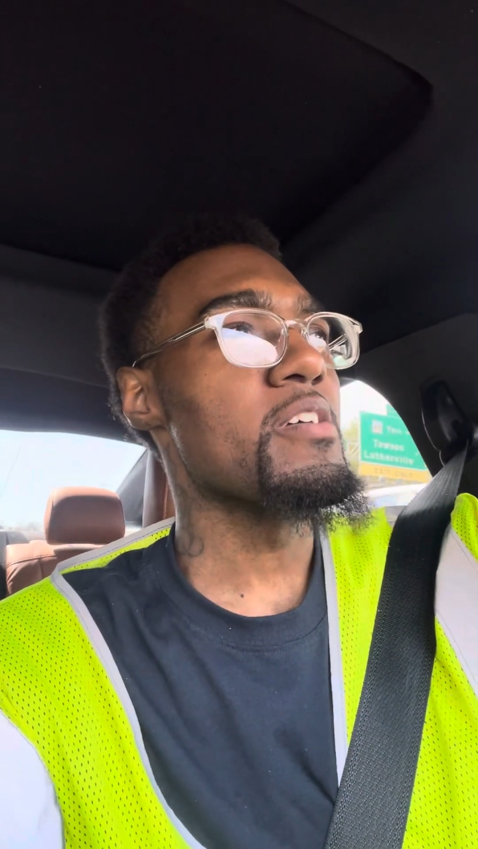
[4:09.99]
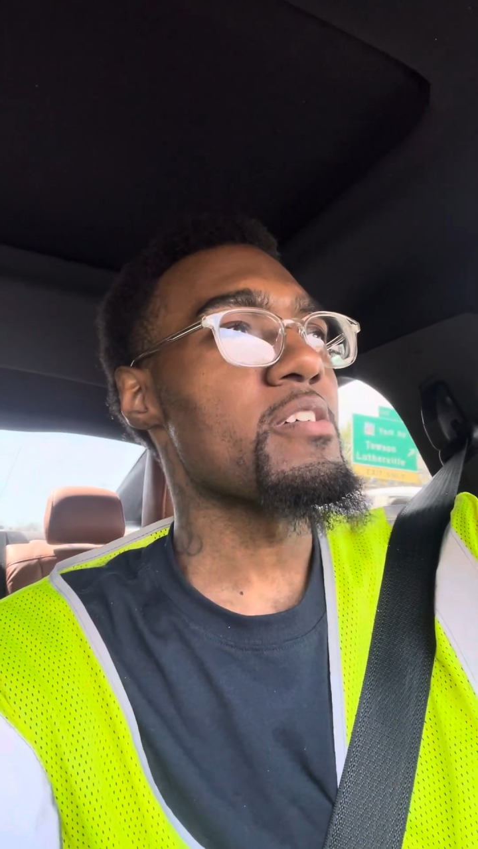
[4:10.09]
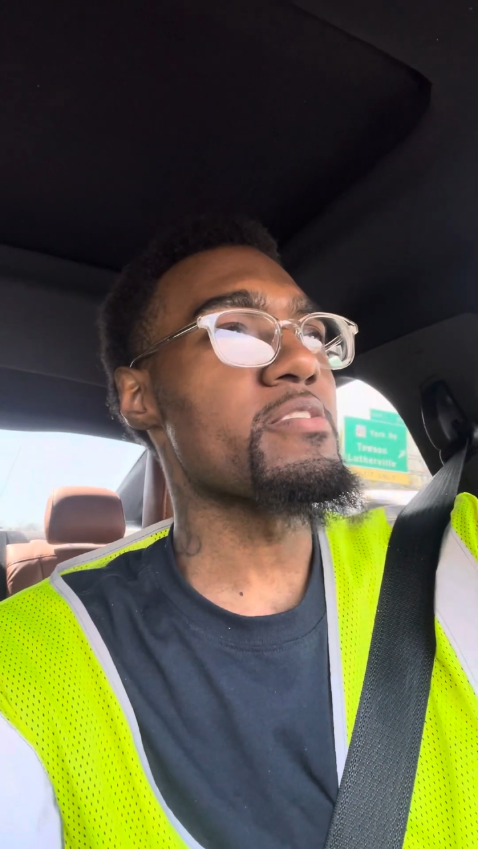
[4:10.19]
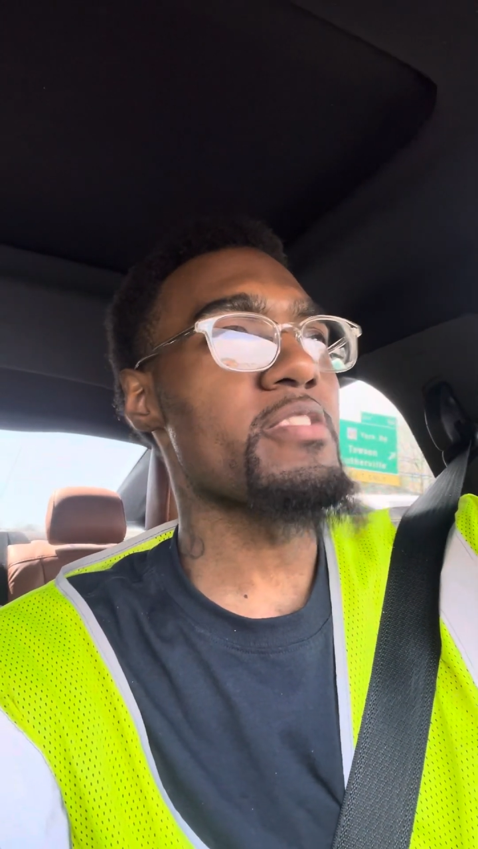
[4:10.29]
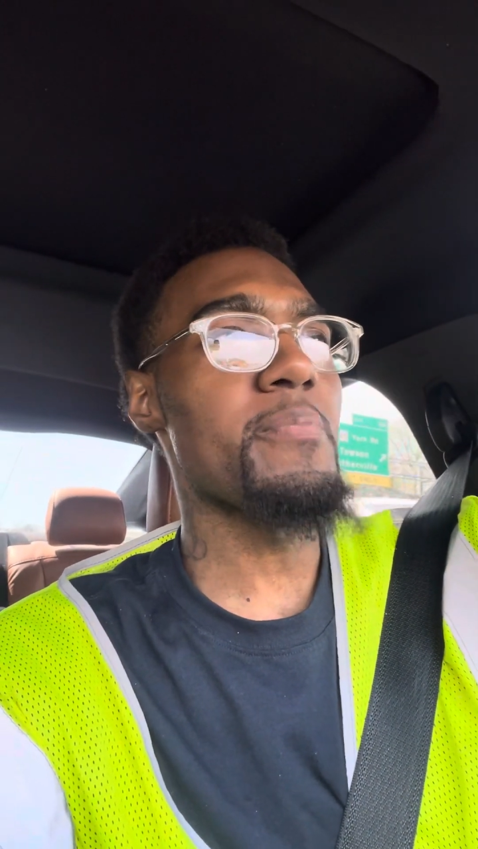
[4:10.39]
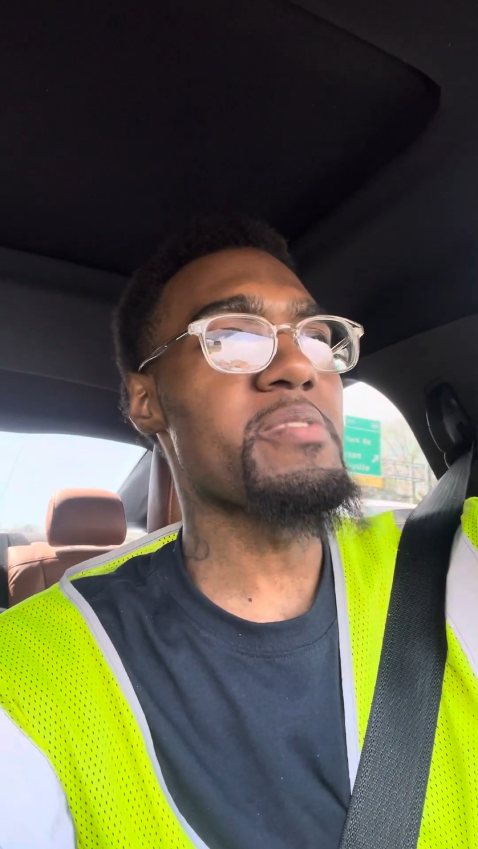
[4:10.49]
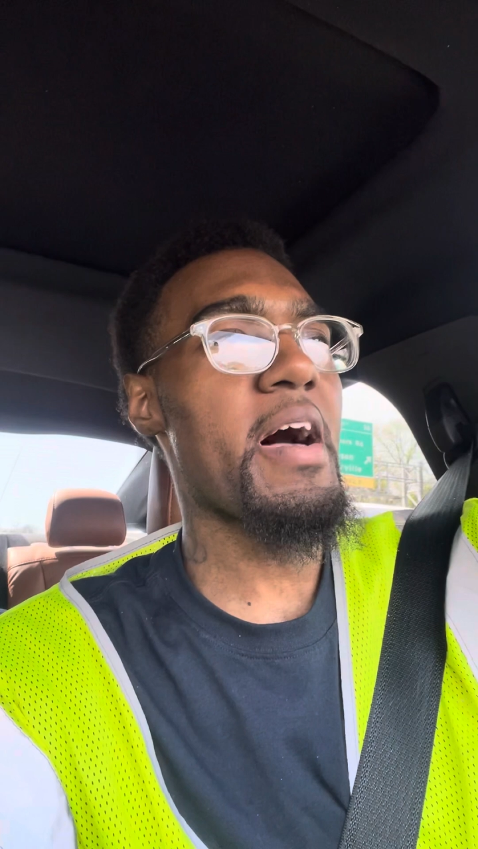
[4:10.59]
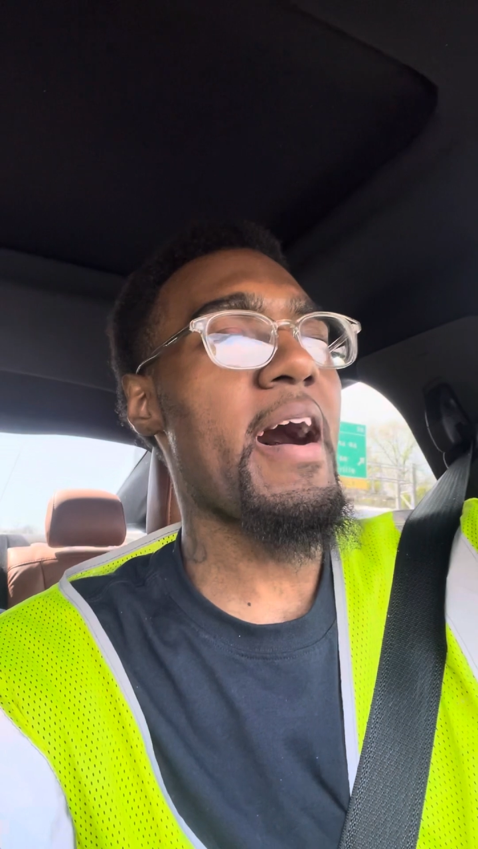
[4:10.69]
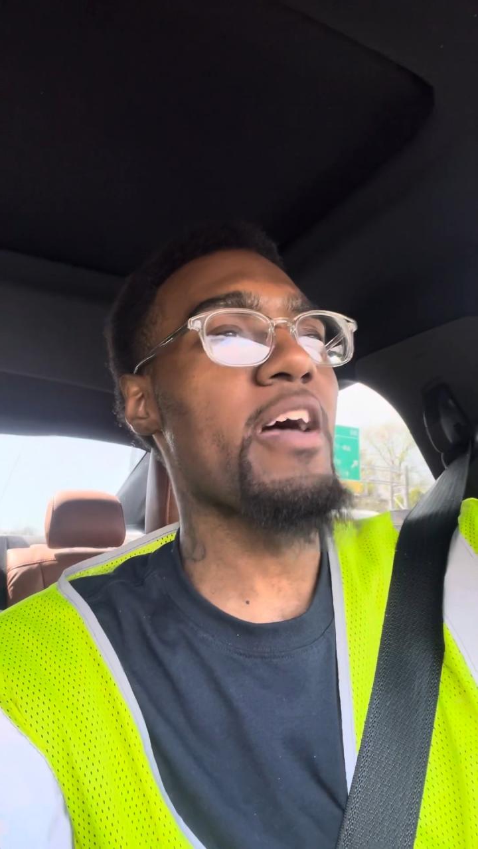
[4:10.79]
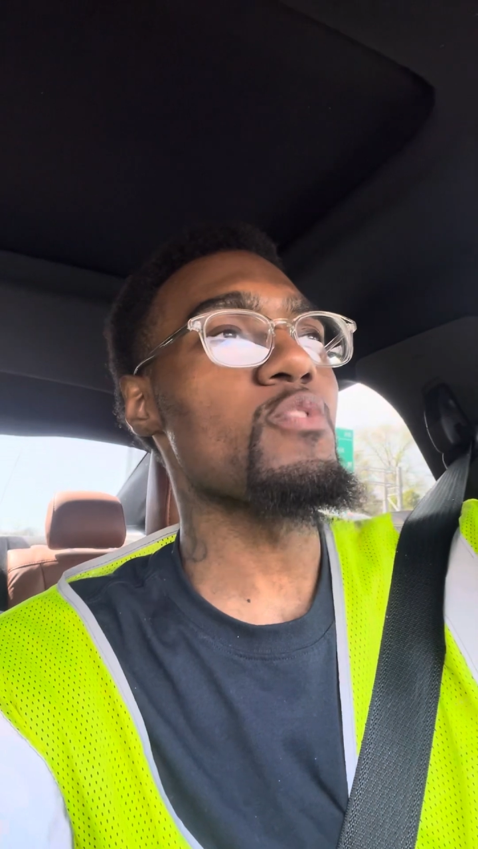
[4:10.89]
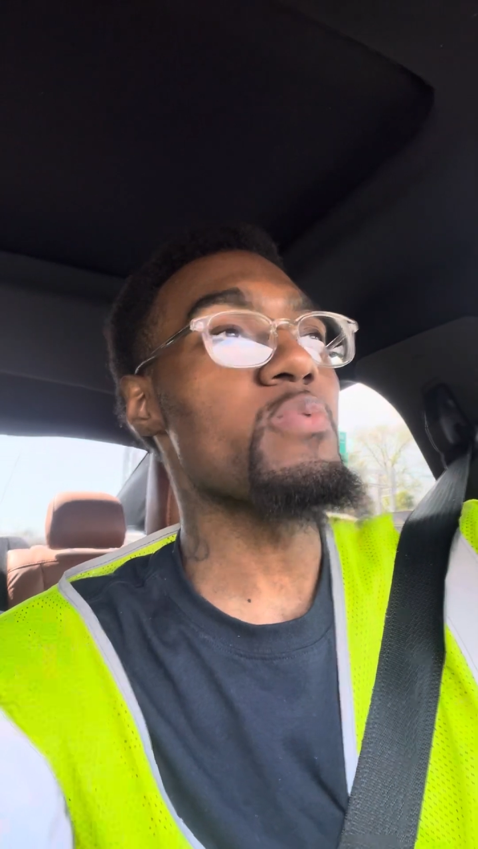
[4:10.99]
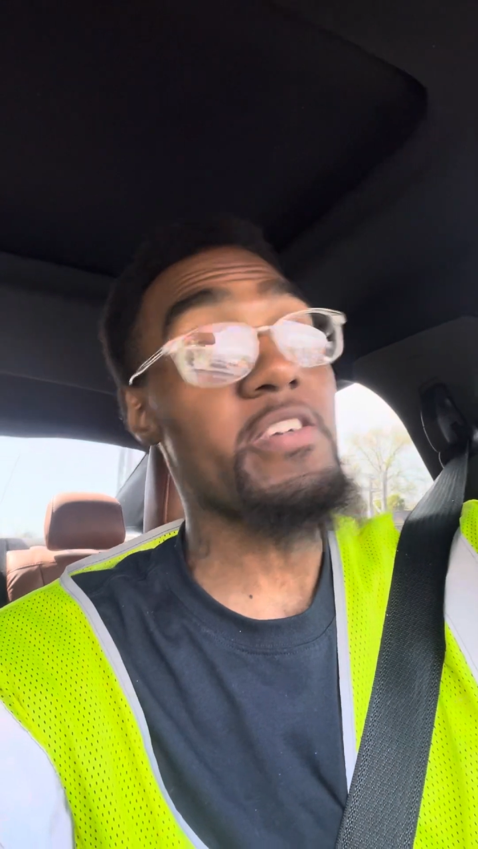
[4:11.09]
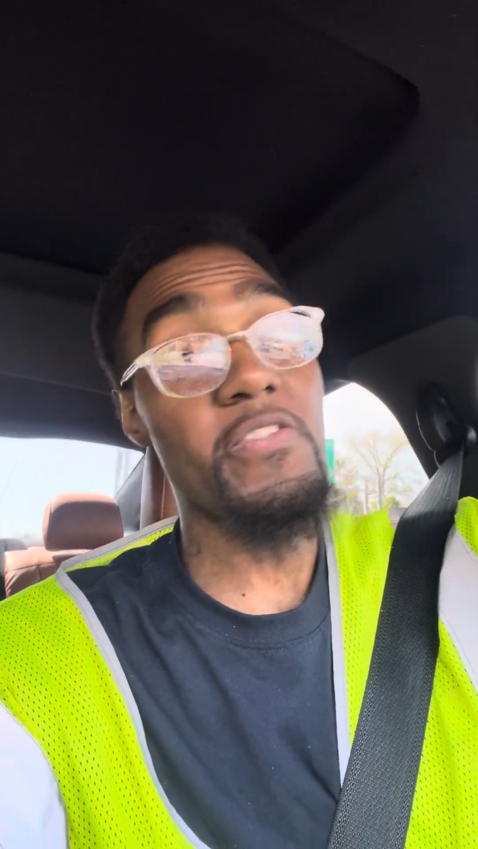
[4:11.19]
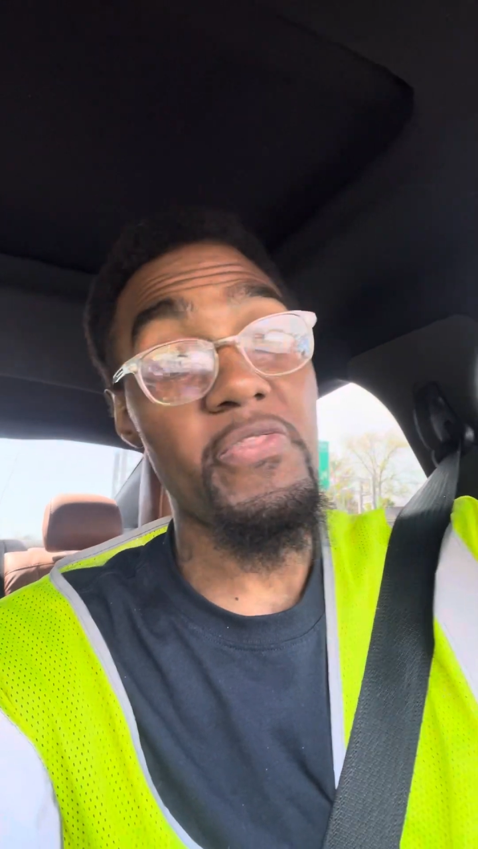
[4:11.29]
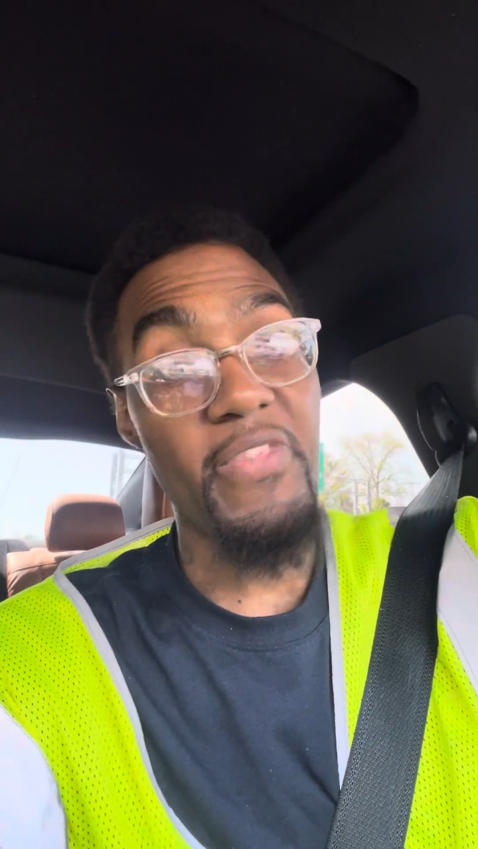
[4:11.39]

Because sometimes we can